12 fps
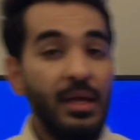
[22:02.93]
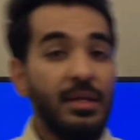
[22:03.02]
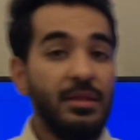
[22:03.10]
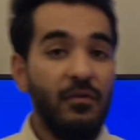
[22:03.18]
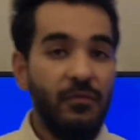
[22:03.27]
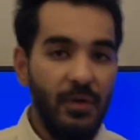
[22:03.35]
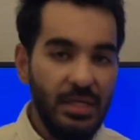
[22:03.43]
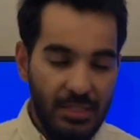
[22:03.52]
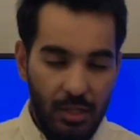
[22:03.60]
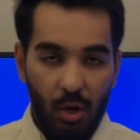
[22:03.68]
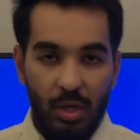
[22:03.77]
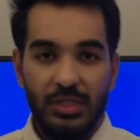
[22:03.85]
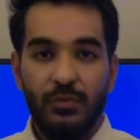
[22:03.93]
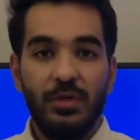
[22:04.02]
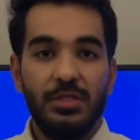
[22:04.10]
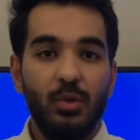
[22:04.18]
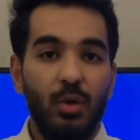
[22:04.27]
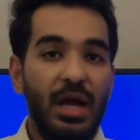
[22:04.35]
The first launch was
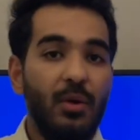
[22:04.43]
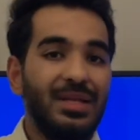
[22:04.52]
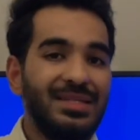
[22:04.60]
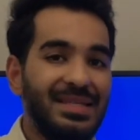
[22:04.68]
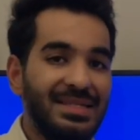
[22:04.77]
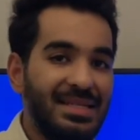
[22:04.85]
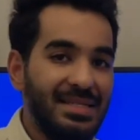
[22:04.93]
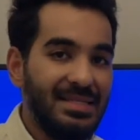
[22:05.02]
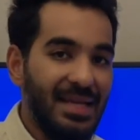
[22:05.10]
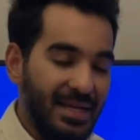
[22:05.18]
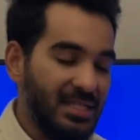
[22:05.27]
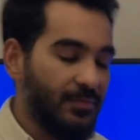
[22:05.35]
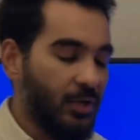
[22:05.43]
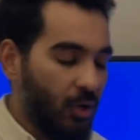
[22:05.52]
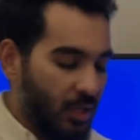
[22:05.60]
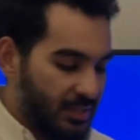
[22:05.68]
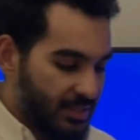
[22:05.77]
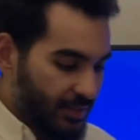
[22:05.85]
sold out in 60 seconds
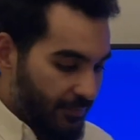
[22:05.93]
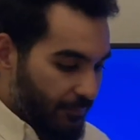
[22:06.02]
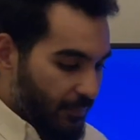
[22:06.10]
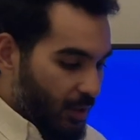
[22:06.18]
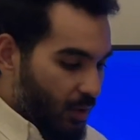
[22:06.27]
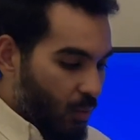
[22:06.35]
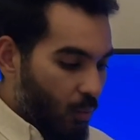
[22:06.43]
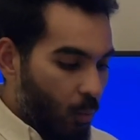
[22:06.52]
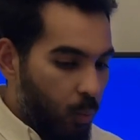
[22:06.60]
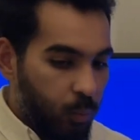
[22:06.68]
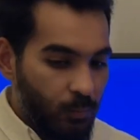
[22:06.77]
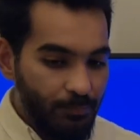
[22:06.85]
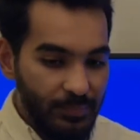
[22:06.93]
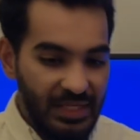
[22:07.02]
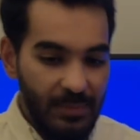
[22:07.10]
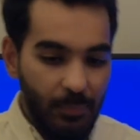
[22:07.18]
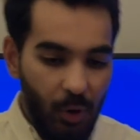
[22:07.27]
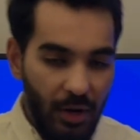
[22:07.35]
because the
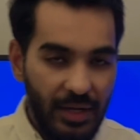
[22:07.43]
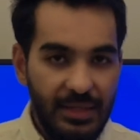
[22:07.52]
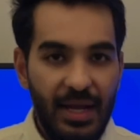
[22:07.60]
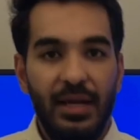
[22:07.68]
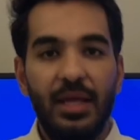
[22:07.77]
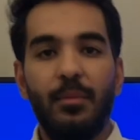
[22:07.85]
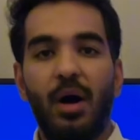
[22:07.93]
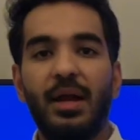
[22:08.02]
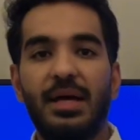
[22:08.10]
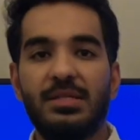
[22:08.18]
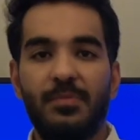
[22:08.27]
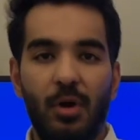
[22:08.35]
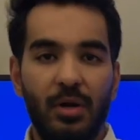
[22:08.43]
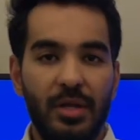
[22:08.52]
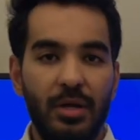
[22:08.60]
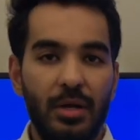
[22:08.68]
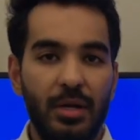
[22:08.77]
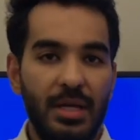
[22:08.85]
product that Emaar has brought
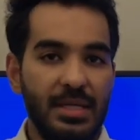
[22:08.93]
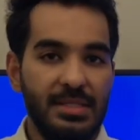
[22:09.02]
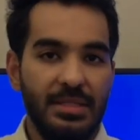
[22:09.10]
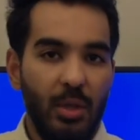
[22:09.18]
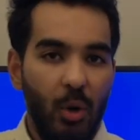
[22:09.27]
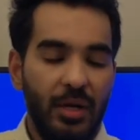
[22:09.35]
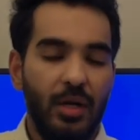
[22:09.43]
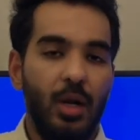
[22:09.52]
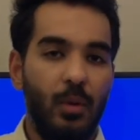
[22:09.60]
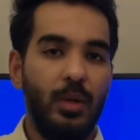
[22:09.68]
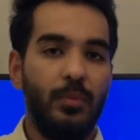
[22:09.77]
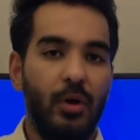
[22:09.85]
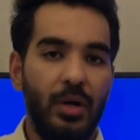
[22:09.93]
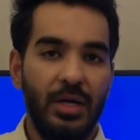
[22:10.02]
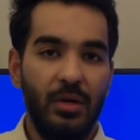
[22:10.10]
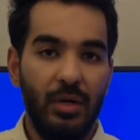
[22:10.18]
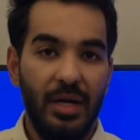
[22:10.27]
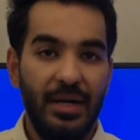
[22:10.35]
here is not a normal product.
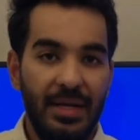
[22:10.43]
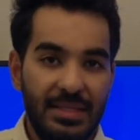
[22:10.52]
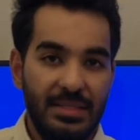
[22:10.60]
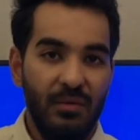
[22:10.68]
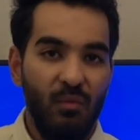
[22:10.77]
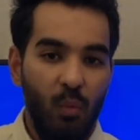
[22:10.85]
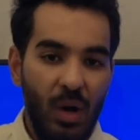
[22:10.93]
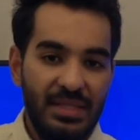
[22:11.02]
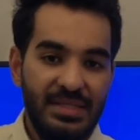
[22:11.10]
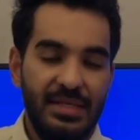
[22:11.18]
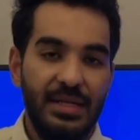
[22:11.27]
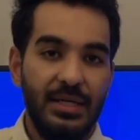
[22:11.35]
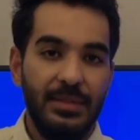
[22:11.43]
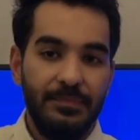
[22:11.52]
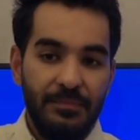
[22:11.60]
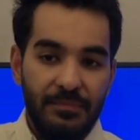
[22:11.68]
All right, it's a once in a